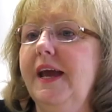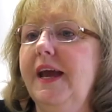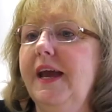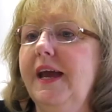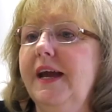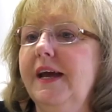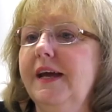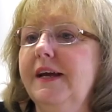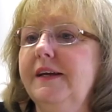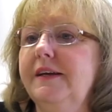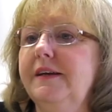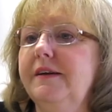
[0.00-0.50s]

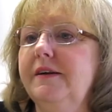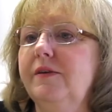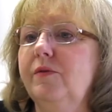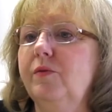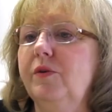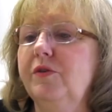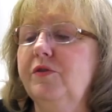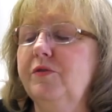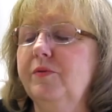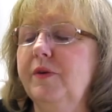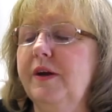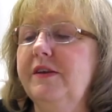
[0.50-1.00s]
and
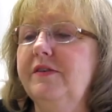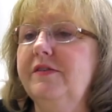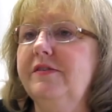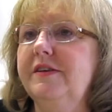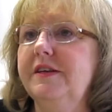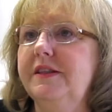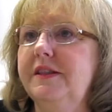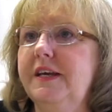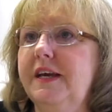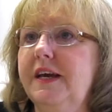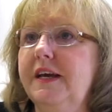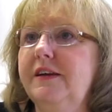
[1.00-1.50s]
was raised
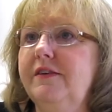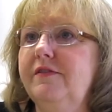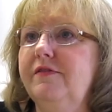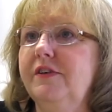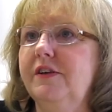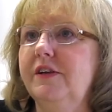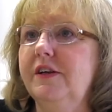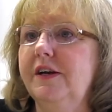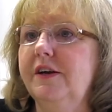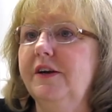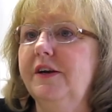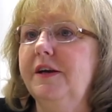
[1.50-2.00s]
in the
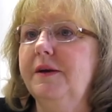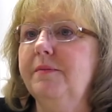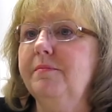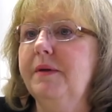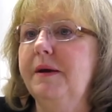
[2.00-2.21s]
Eddyville area.